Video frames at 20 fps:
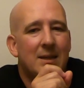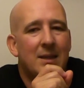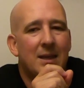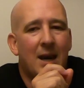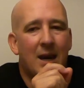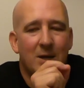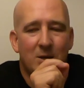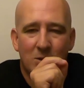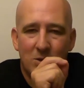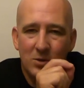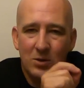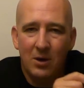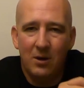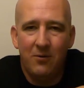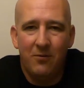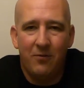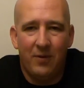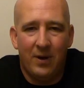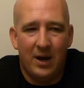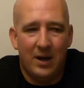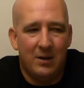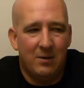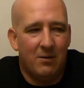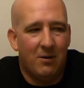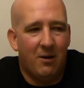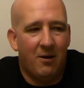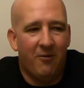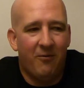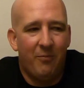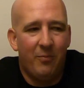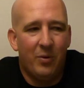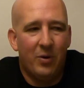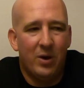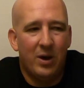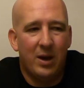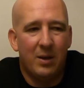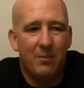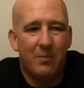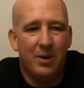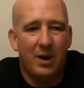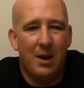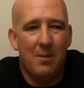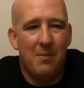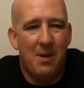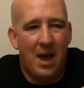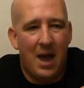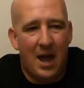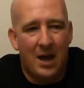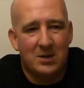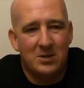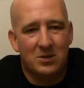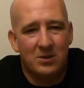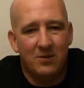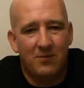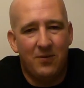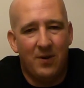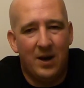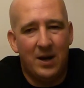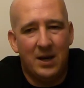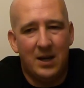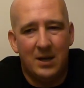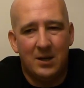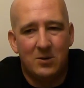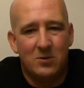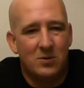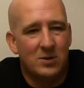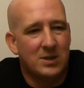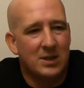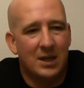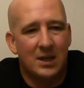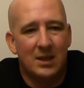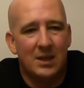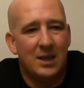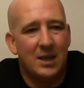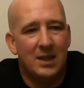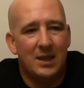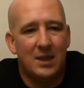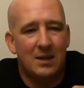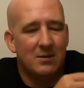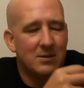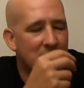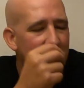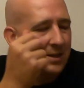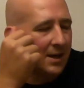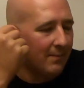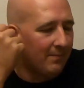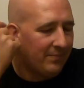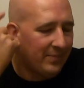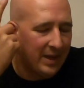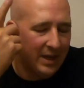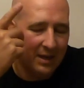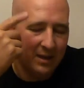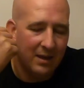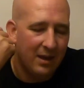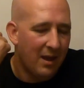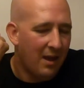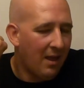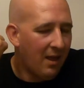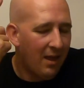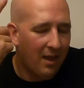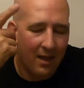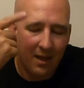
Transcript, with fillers: that I should find off-putting, but I'm actually finding interesting. There's something,